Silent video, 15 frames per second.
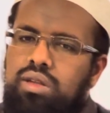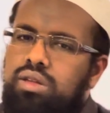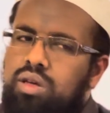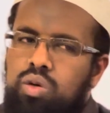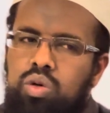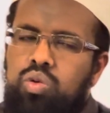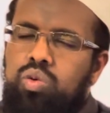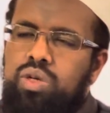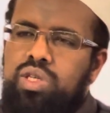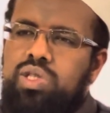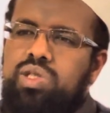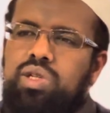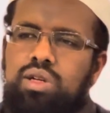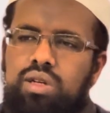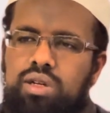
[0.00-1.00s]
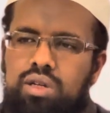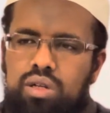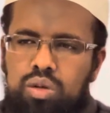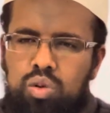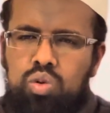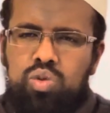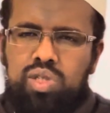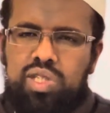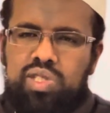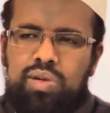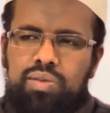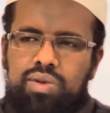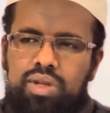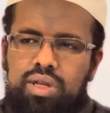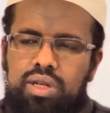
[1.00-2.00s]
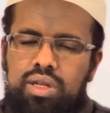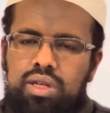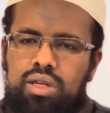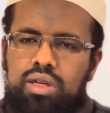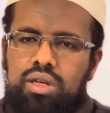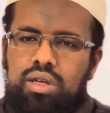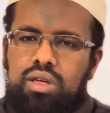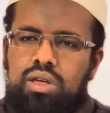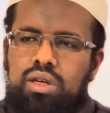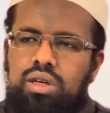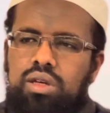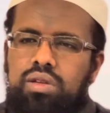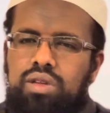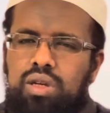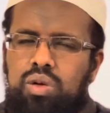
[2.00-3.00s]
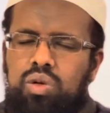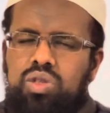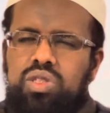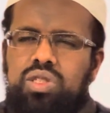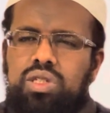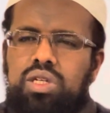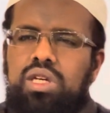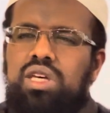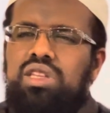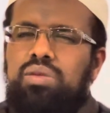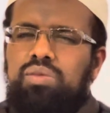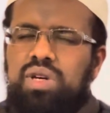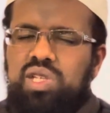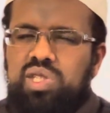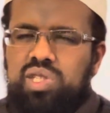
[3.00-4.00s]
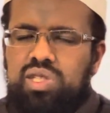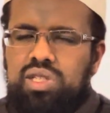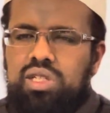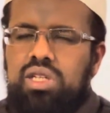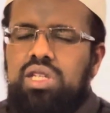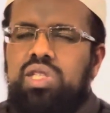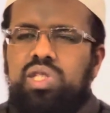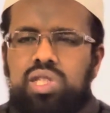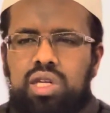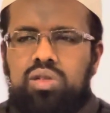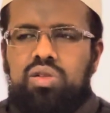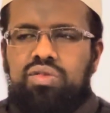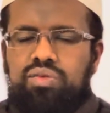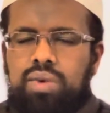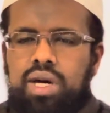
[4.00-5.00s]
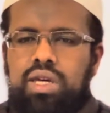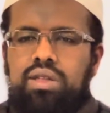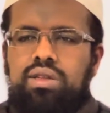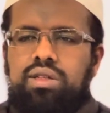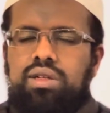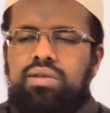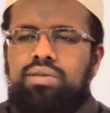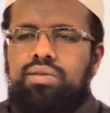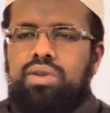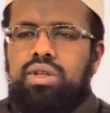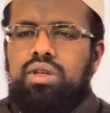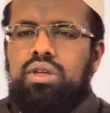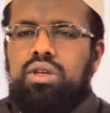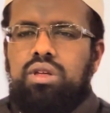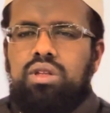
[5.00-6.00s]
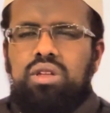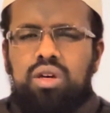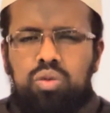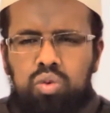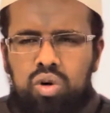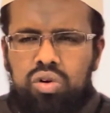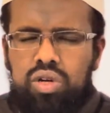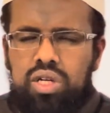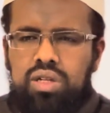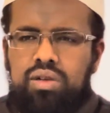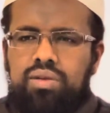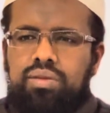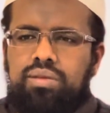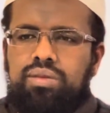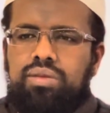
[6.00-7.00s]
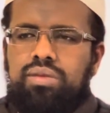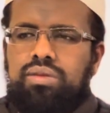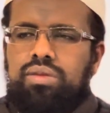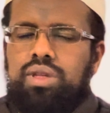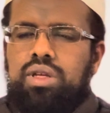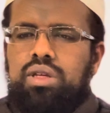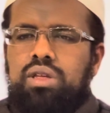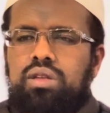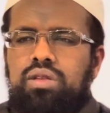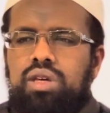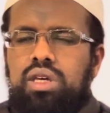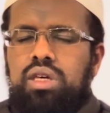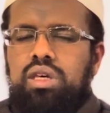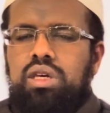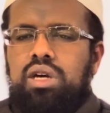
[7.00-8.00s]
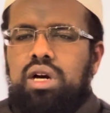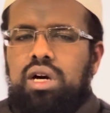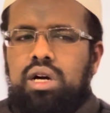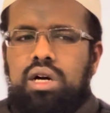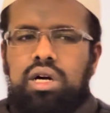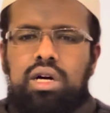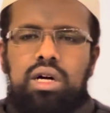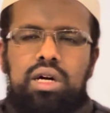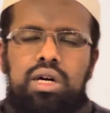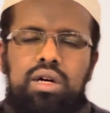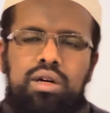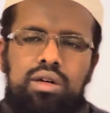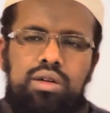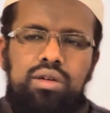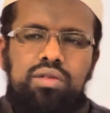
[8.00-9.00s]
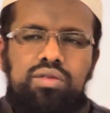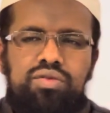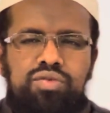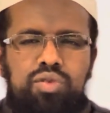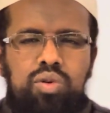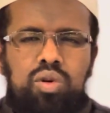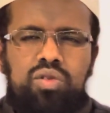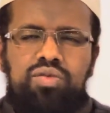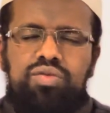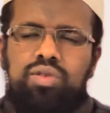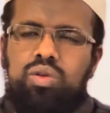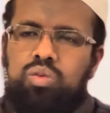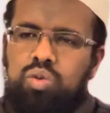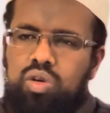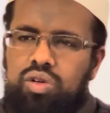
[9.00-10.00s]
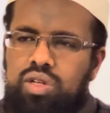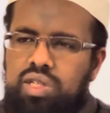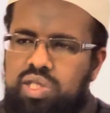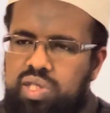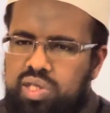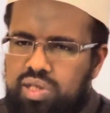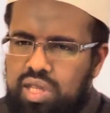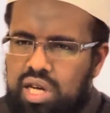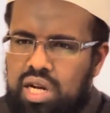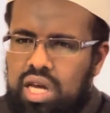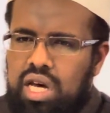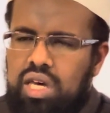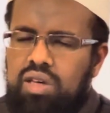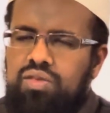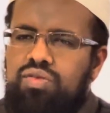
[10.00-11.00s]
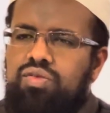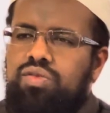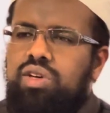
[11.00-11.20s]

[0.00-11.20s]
They're always losing something. They're not in the best state of mind. They're worried. They are full of worries, their life,